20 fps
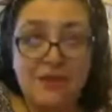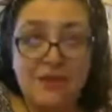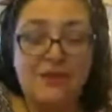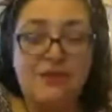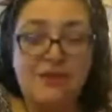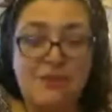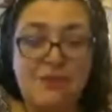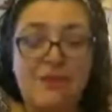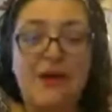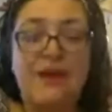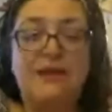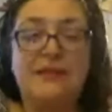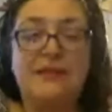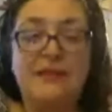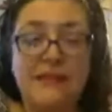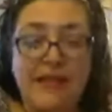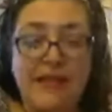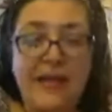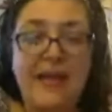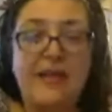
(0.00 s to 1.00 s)
John's
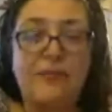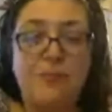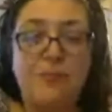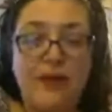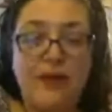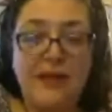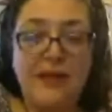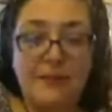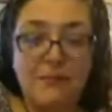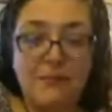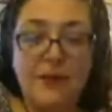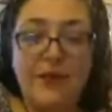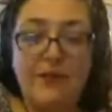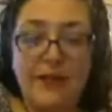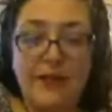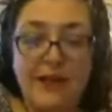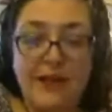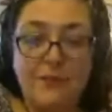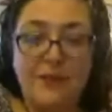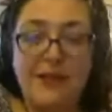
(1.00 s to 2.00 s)
mind again when
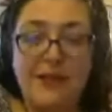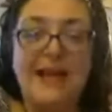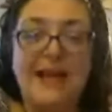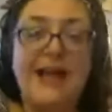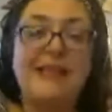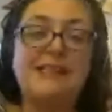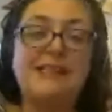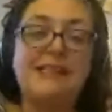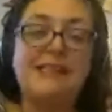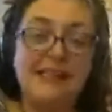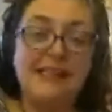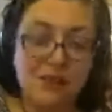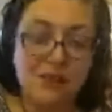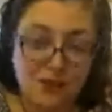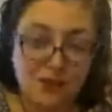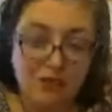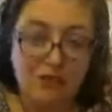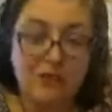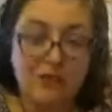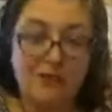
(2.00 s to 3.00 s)
he has these
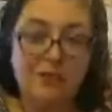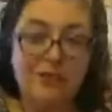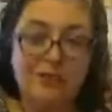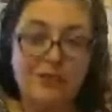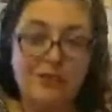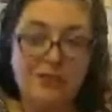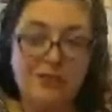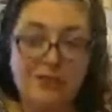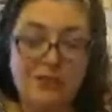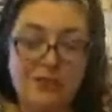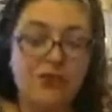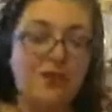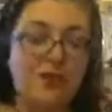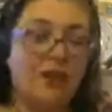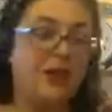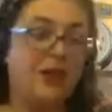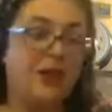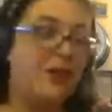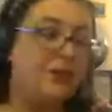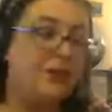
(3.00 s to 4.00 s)
struggles.
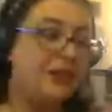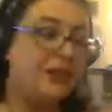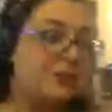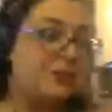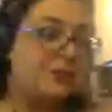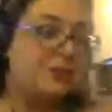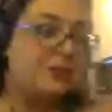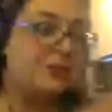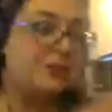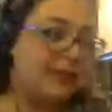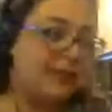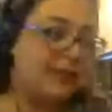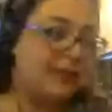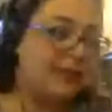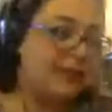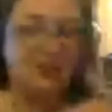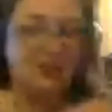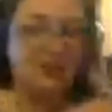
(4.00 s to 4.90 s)
Should I go this way? Should